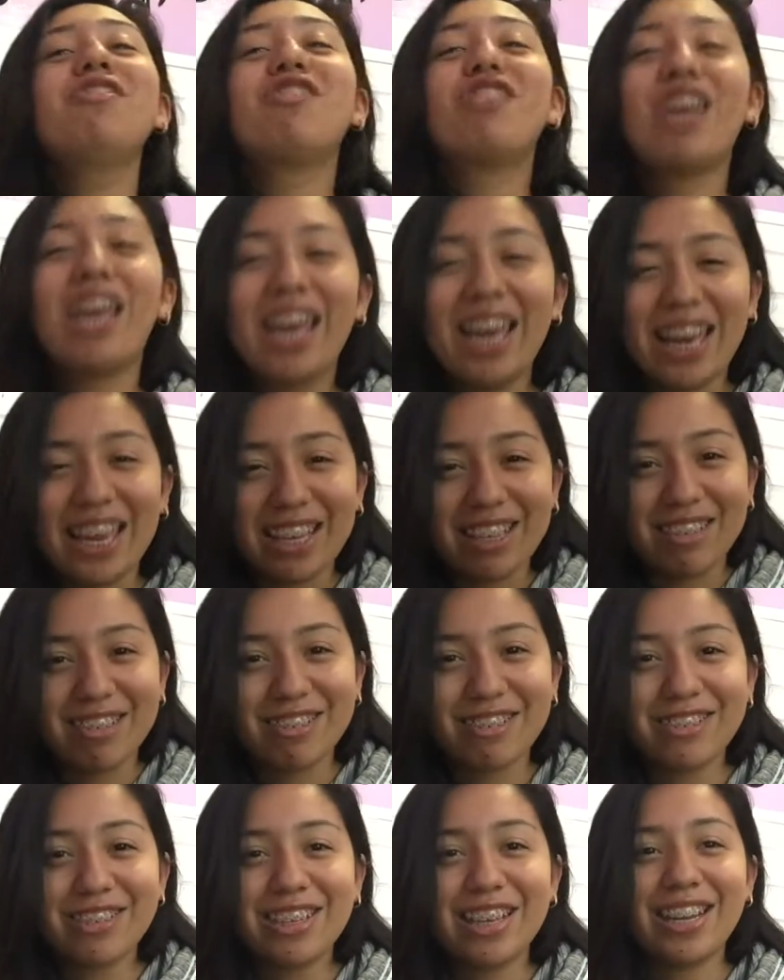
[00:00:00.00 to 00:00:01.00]

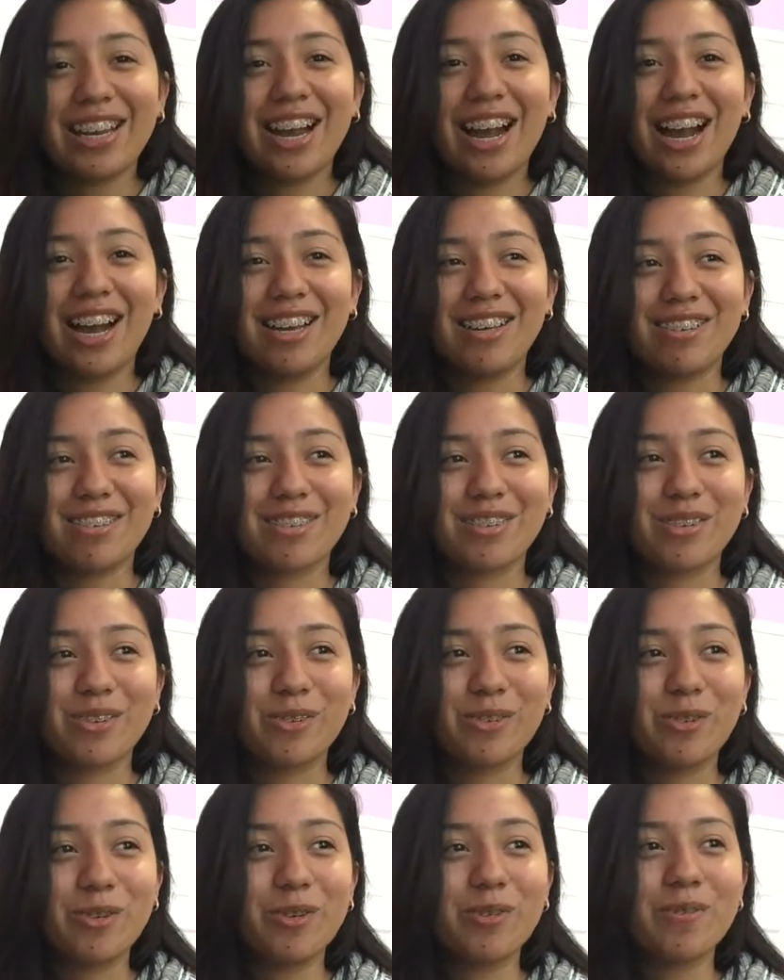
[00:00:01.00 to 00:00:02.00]
change in high
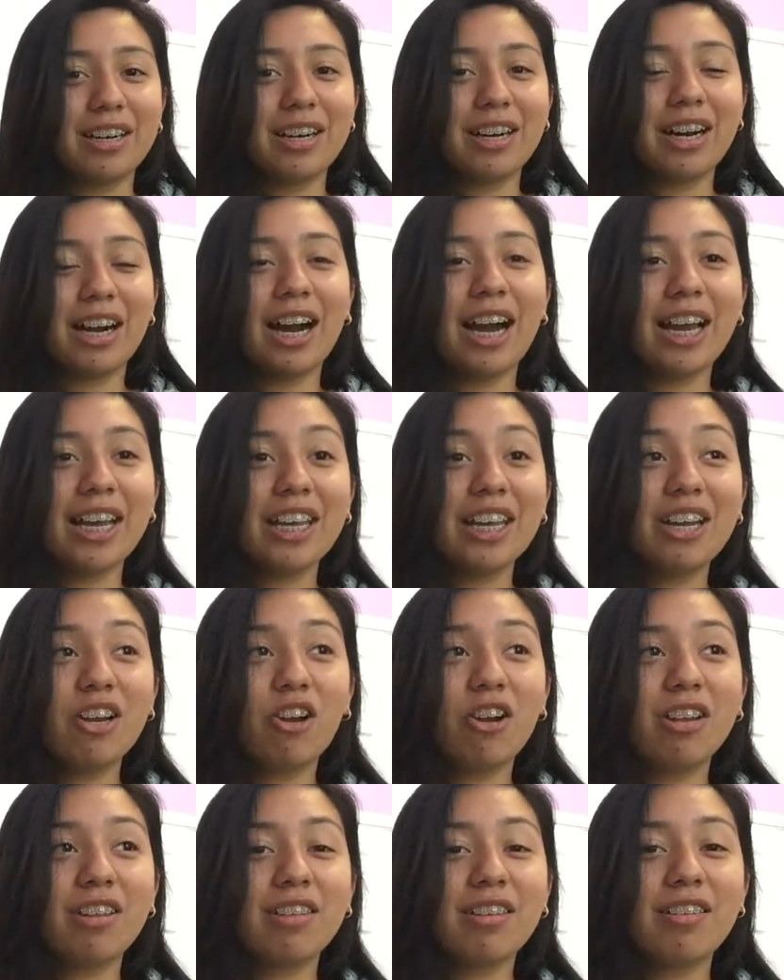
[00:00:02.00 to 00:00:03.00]
school i can
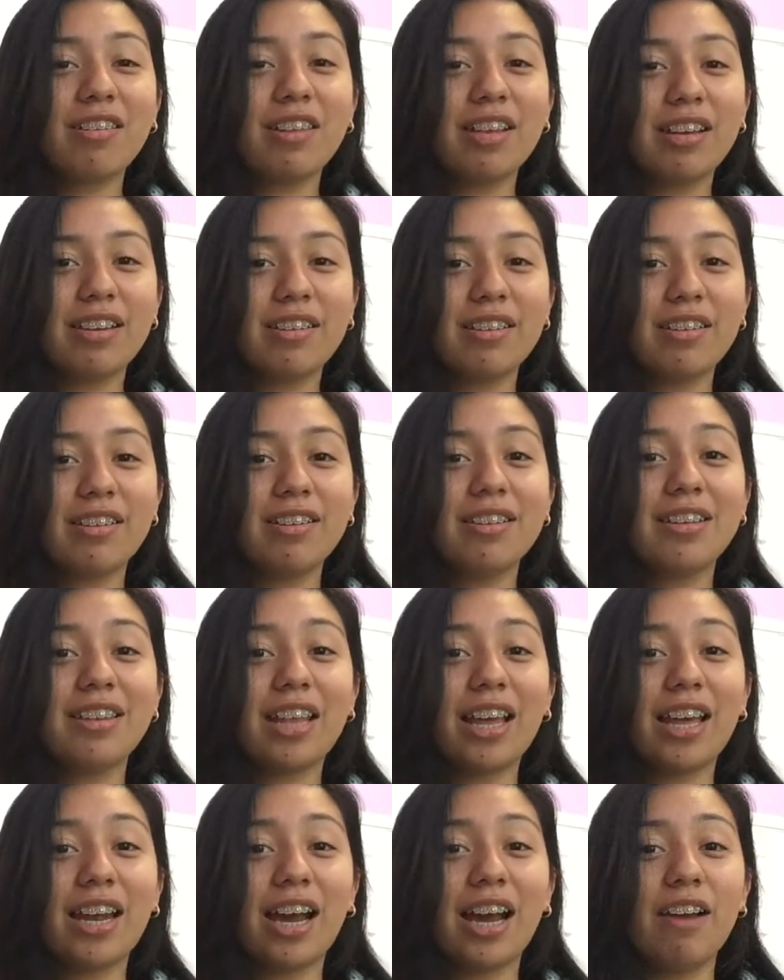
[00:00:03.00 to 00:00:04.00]
honestly say
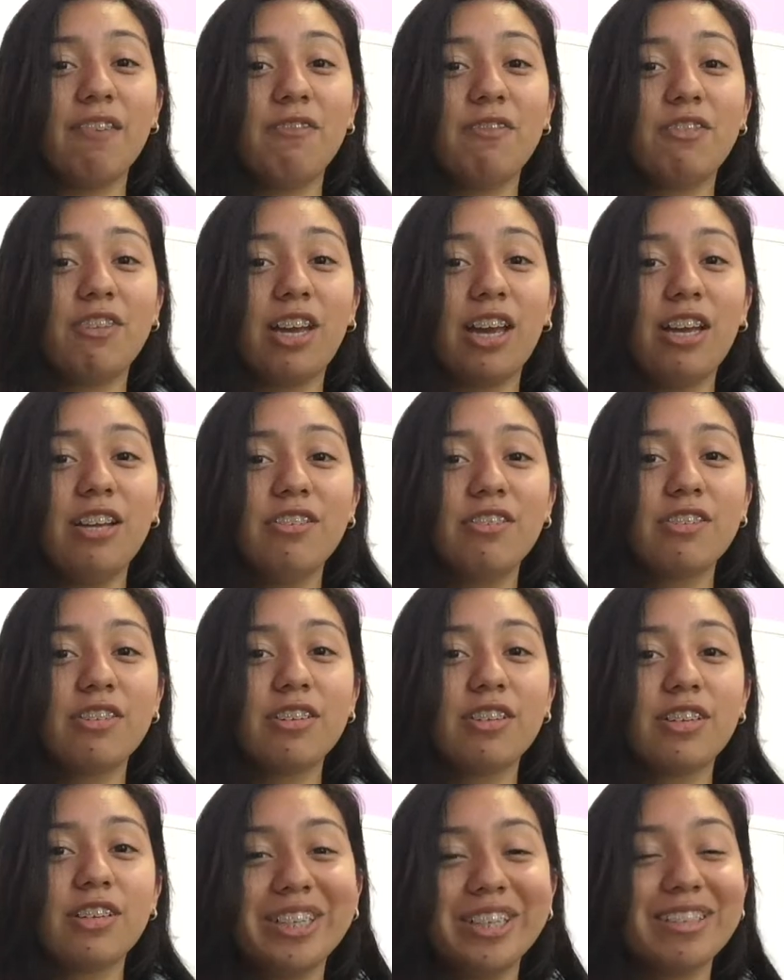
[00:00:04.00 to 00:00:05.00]
that i've changed
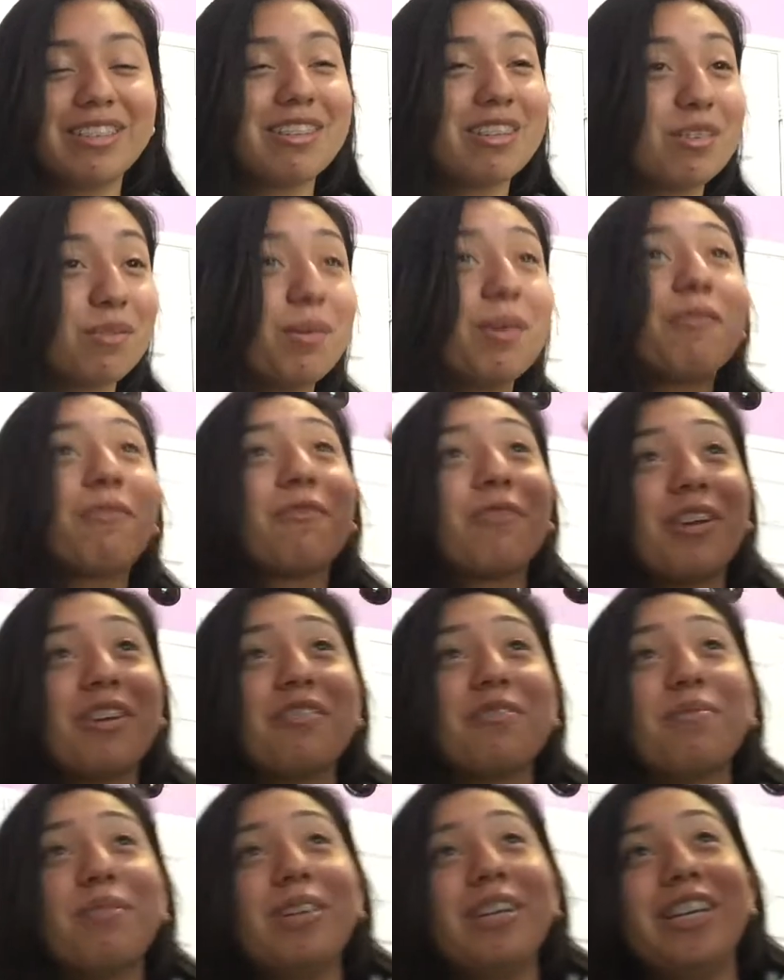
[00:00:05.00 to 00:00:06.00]
since my
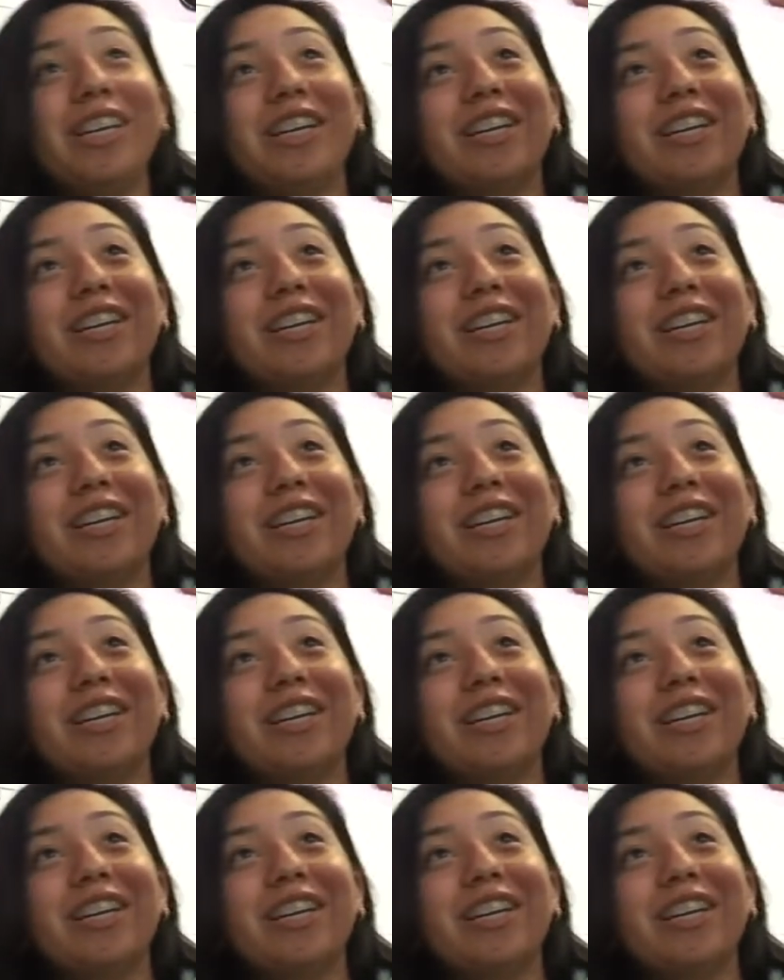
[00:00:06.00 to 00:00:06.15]
freshman